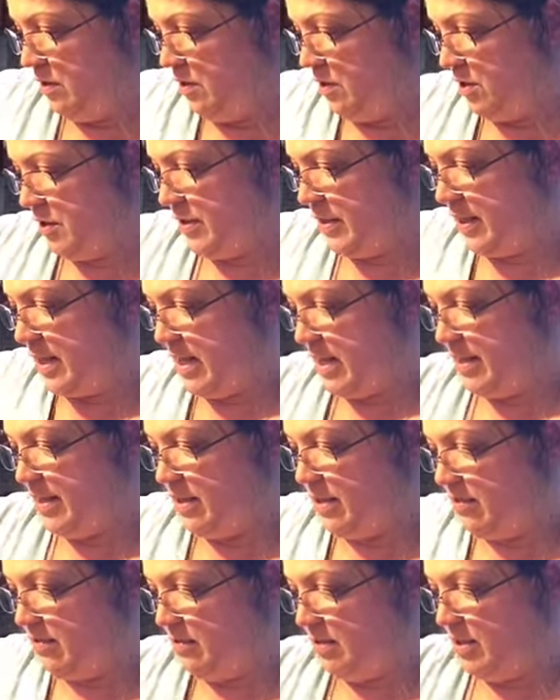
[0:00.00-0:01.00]
Just kind
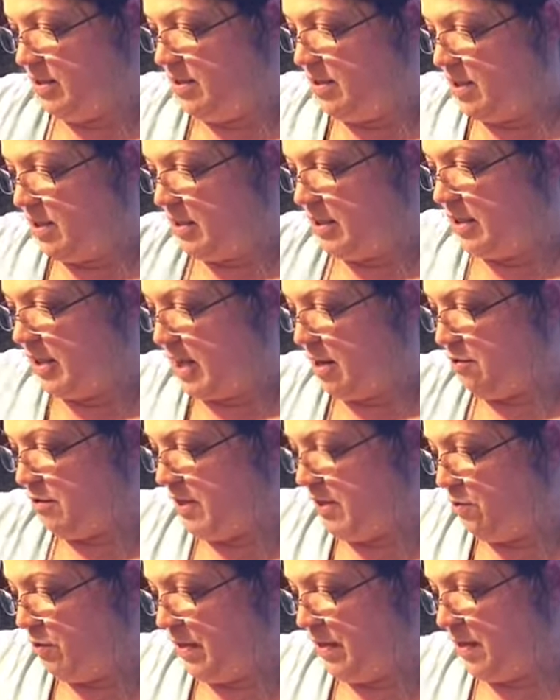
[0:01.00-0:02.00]
of
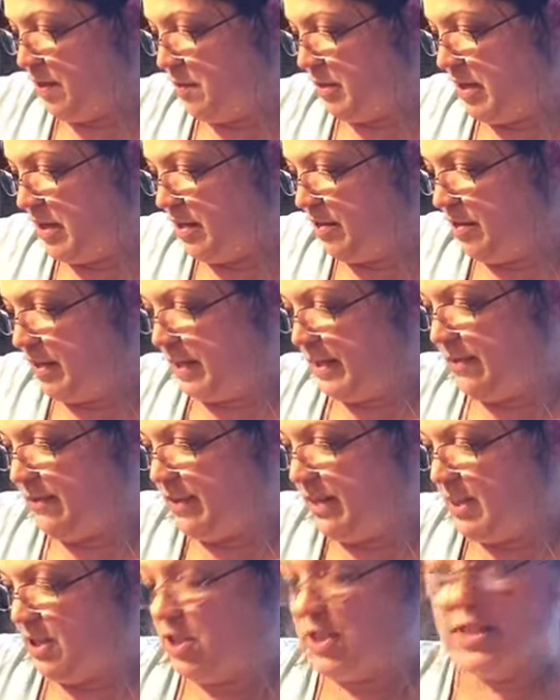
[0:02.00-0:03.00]
coating it with the butter and
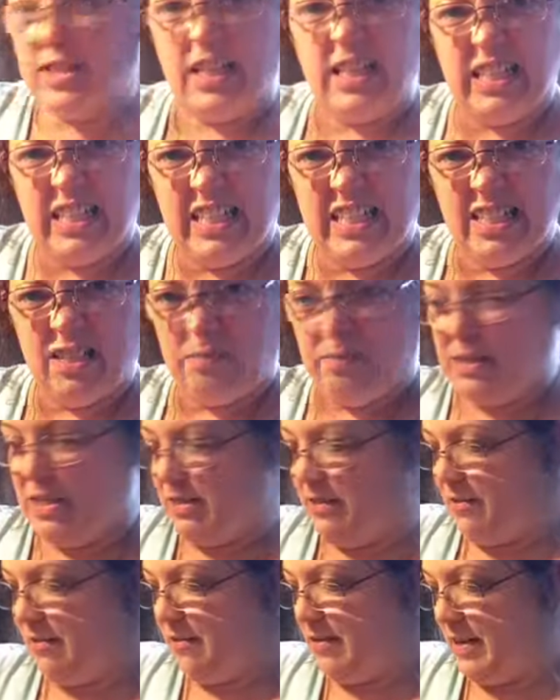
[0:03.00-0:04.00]
giving it just a little bit
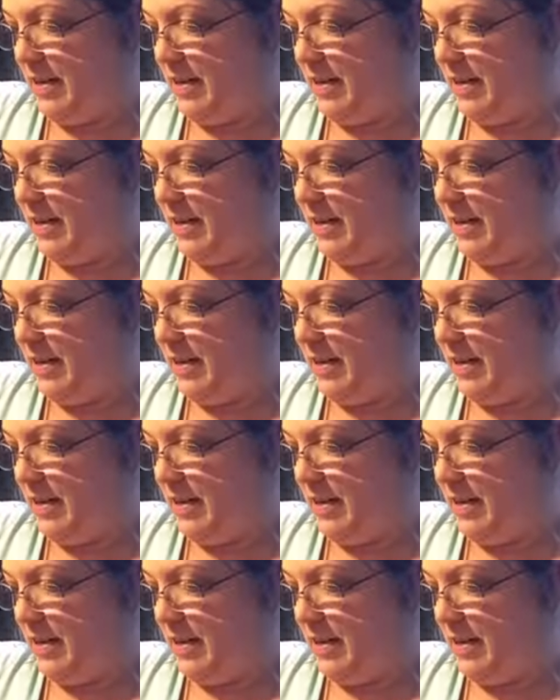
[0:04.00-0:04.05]
of